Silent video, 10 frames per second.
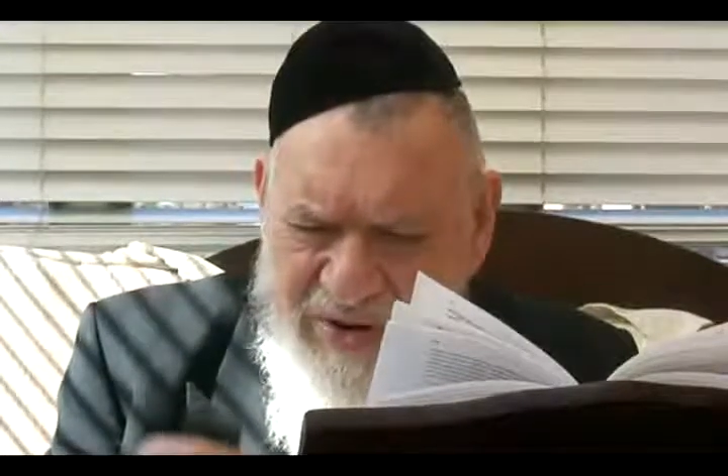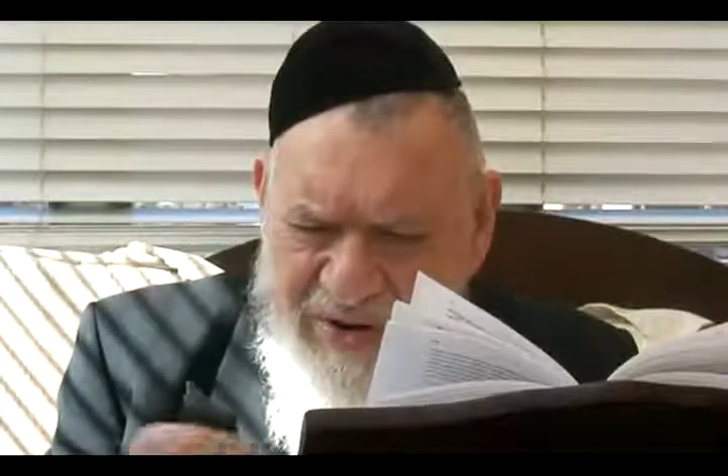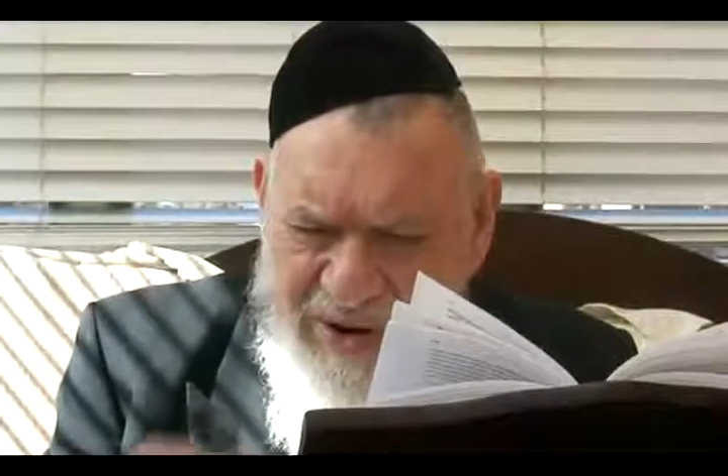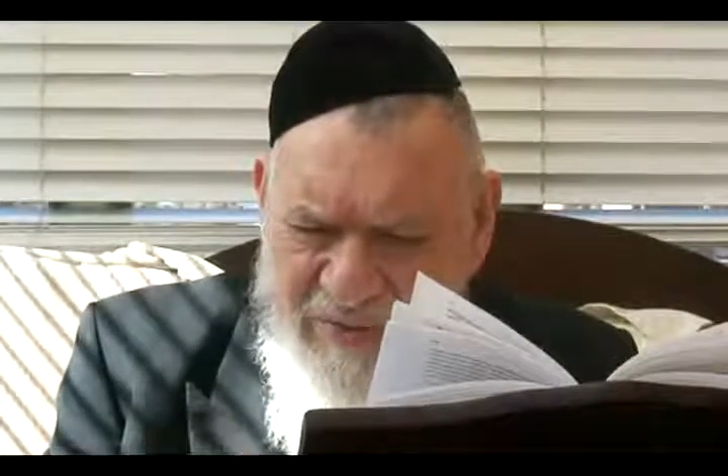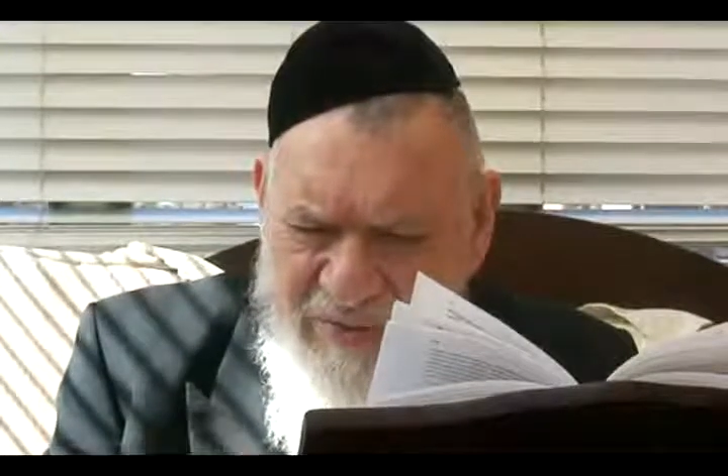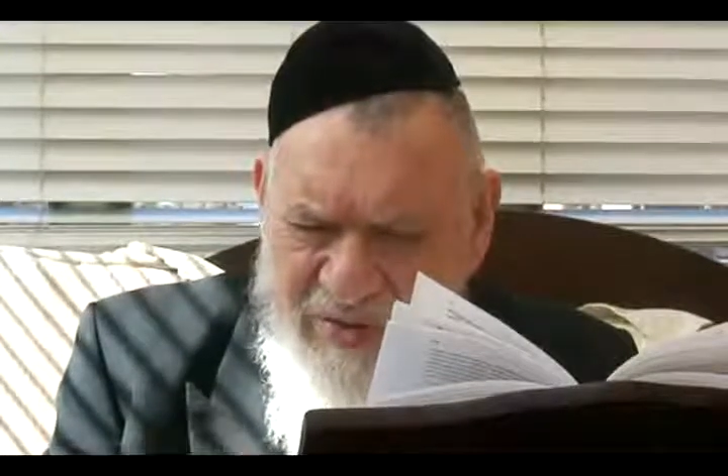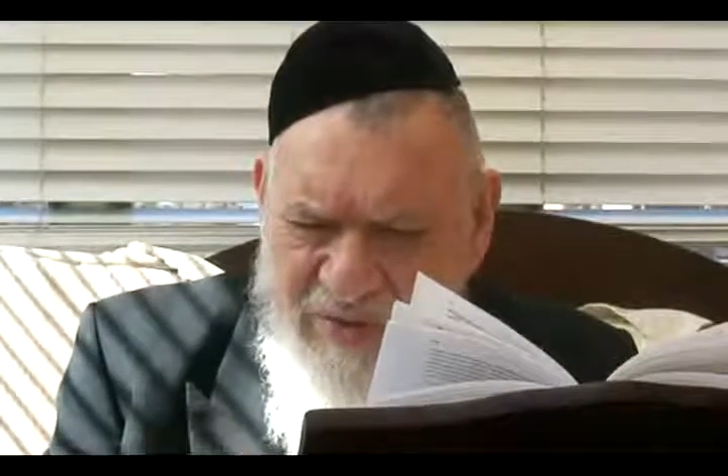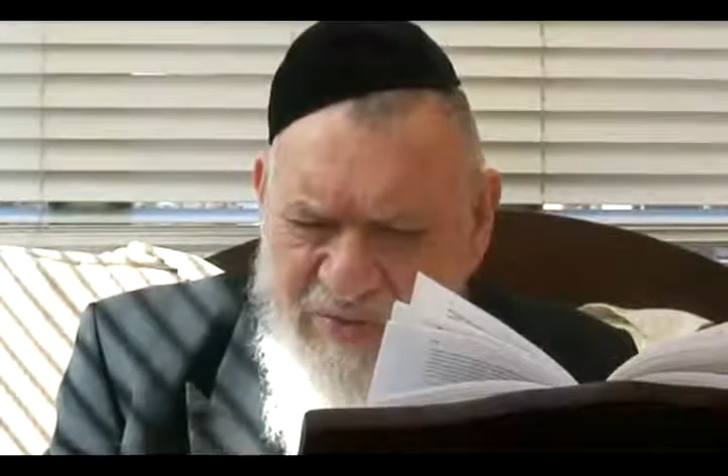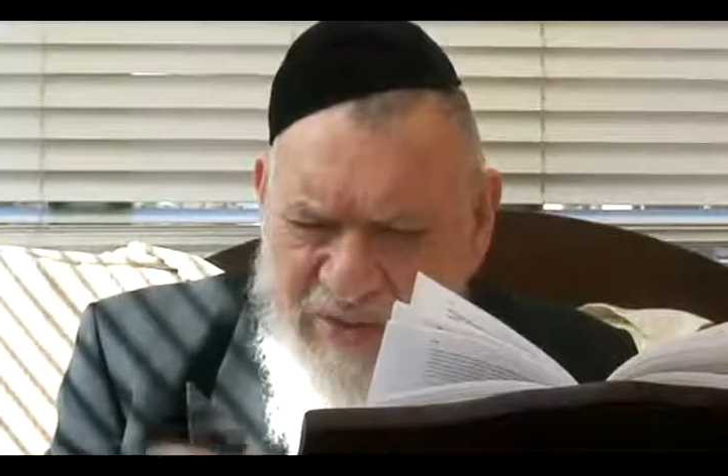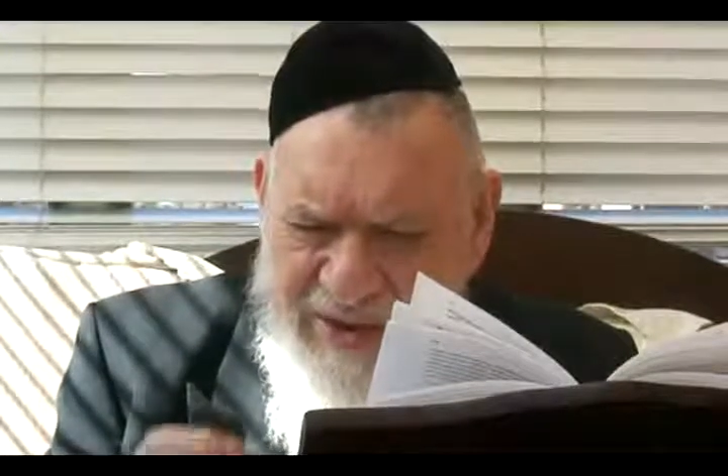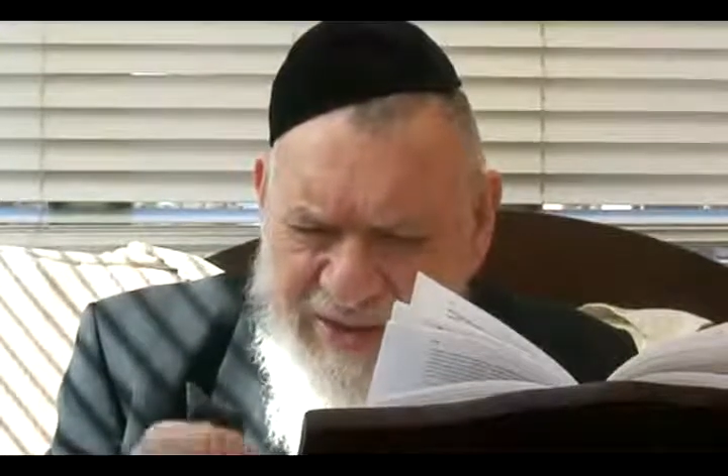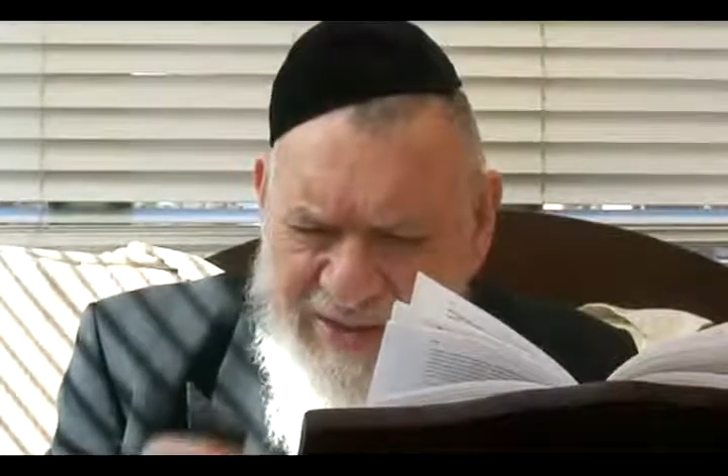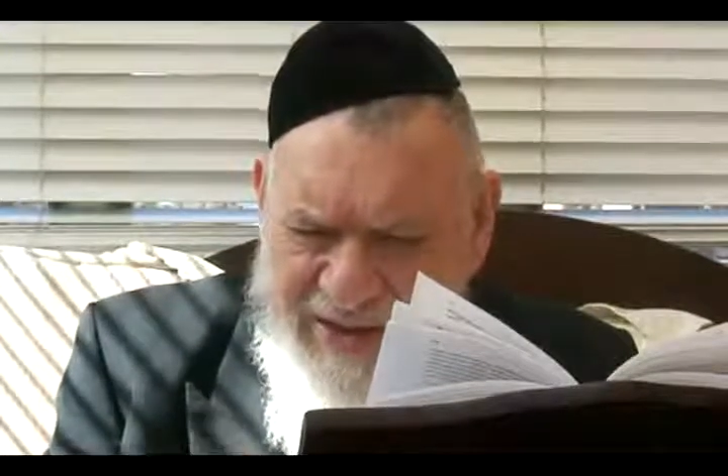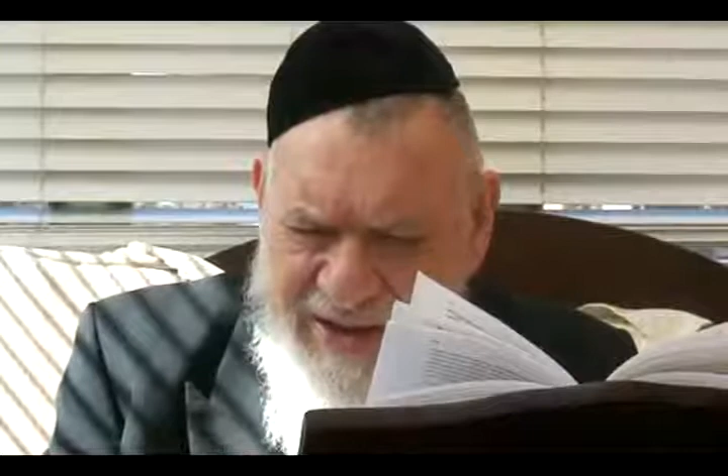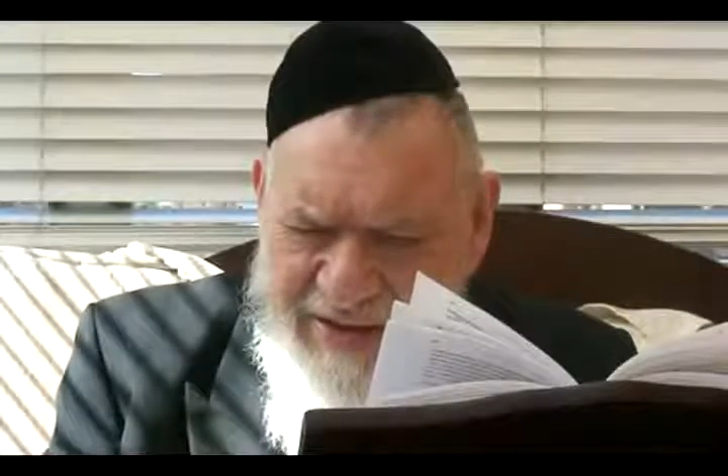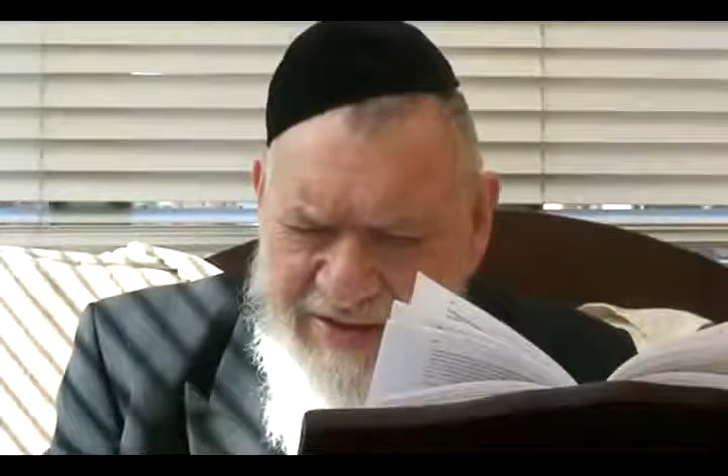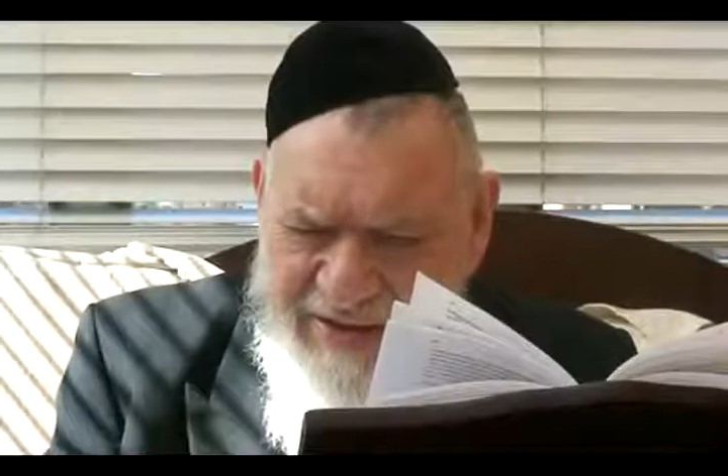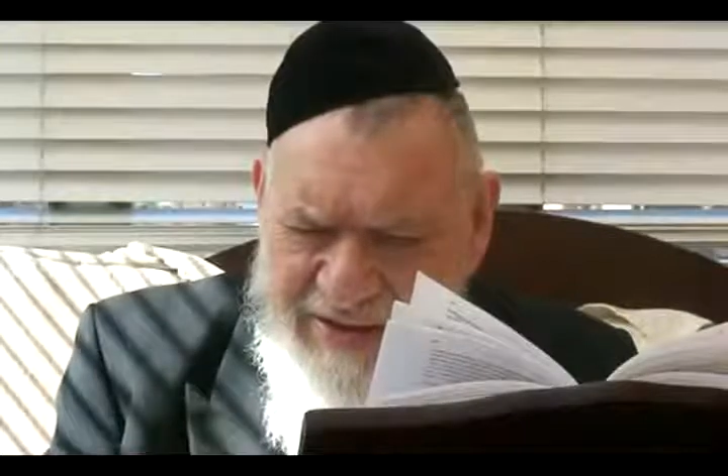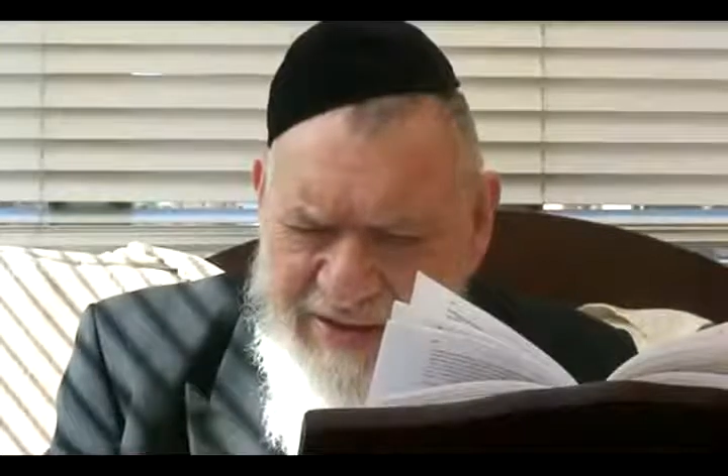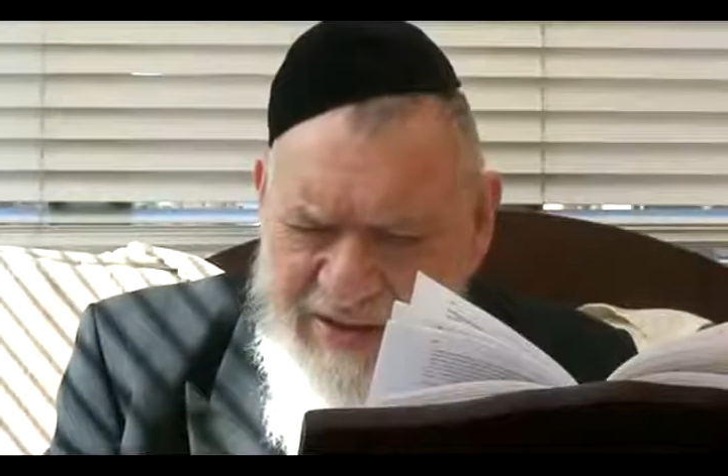We're not one. We're not
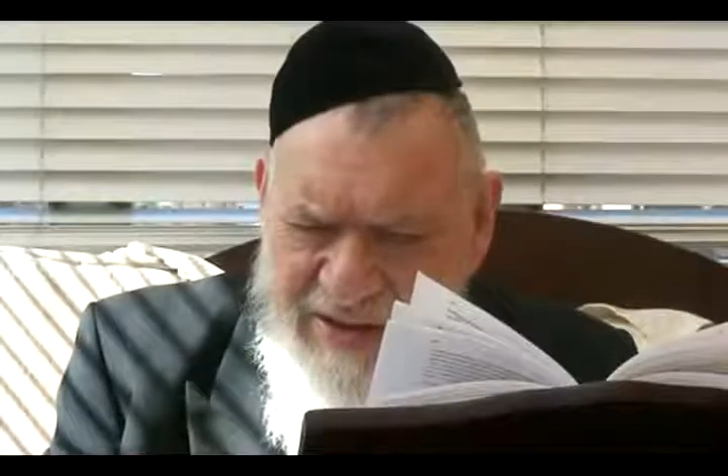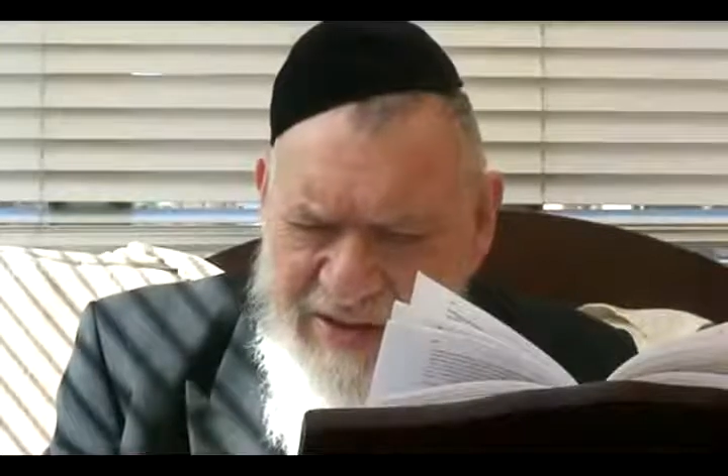together.